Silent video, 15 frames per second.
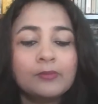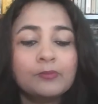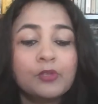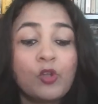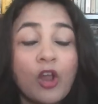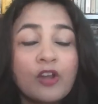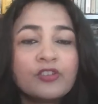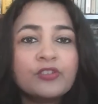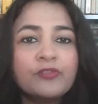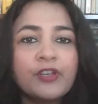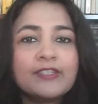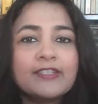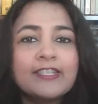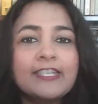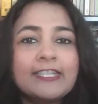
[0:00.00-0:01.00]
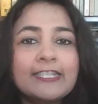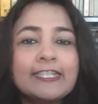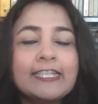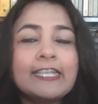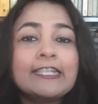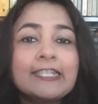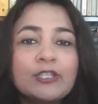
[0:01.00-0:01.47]
controversy
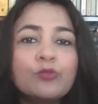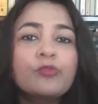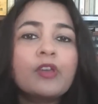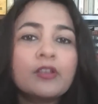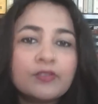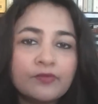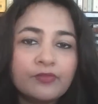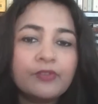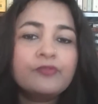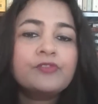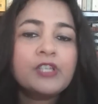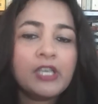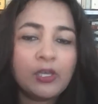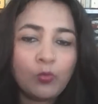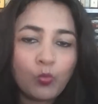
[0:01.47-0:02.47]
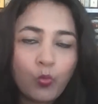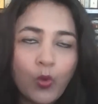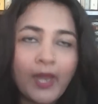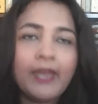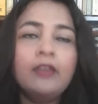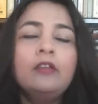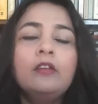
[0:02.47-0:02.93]
since 2015
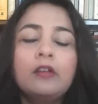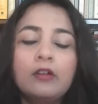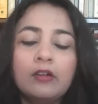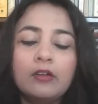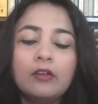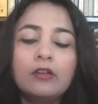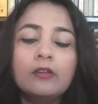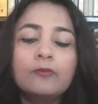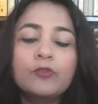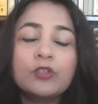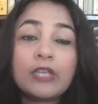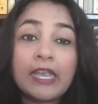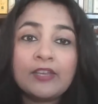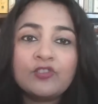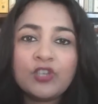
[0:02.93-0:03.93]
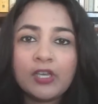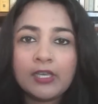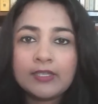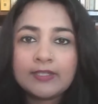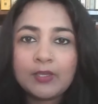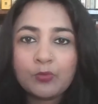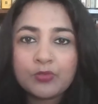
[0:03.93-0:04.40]
when the
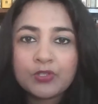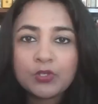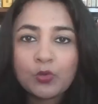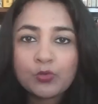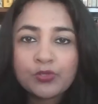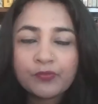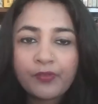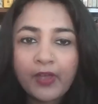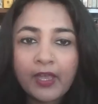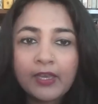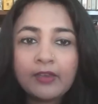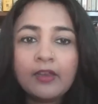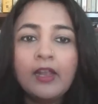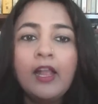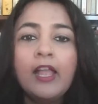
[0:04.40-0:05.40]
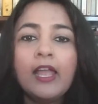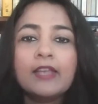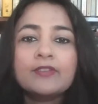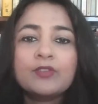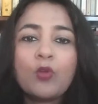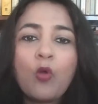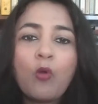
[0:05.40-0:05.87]
NJAC was notified.
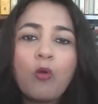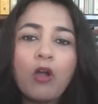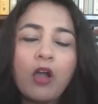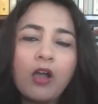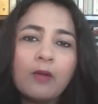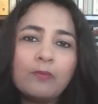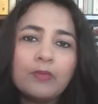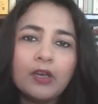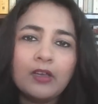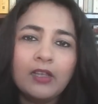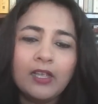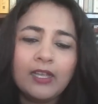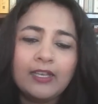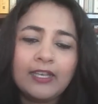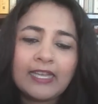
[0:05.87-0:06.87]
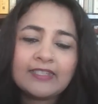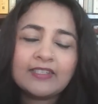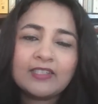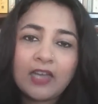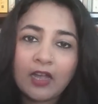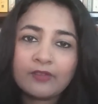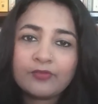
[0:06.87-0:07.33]
So let's
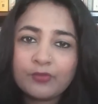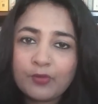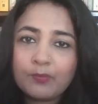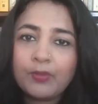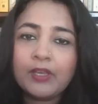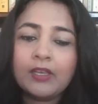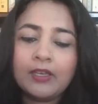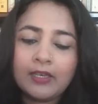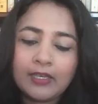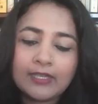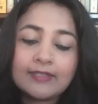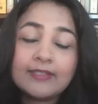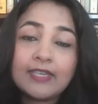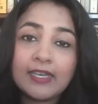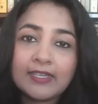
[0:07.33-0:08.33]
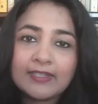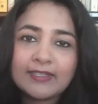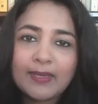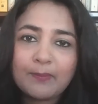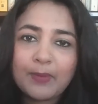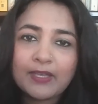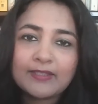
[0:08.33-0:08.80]
start from the beginning. Let's take it
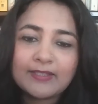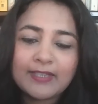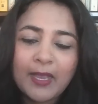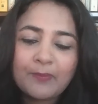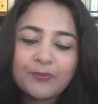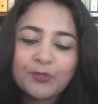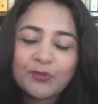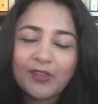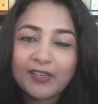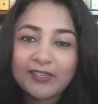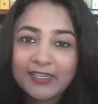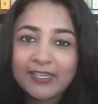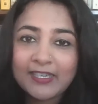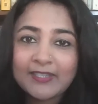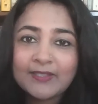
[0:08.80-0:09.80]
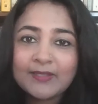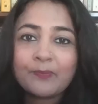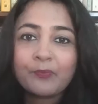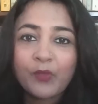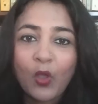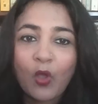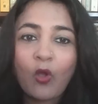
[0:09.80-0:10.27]
step by step so that it is
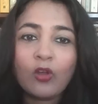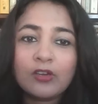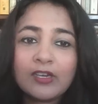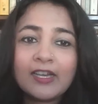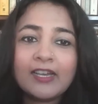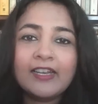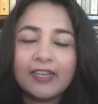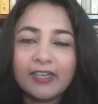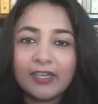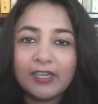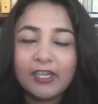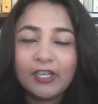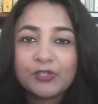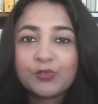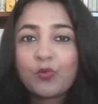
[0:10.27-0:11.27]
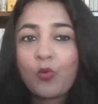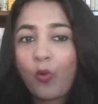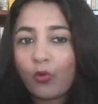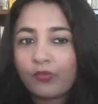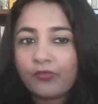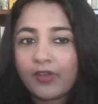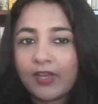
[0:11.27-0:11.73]
all clear to
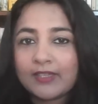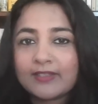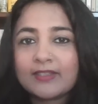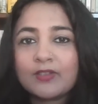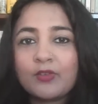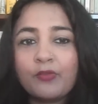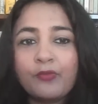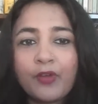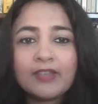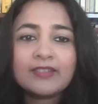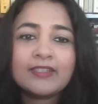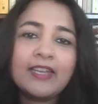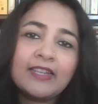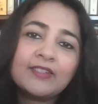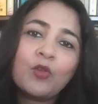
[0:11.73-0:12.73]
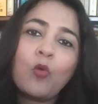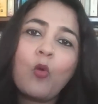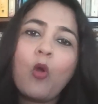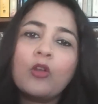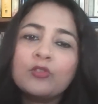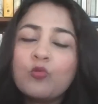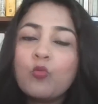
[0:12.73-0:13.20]
all of us. So first, let's go
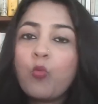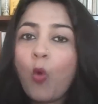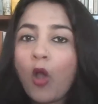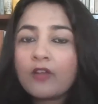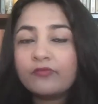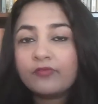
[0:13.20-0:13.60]
on to what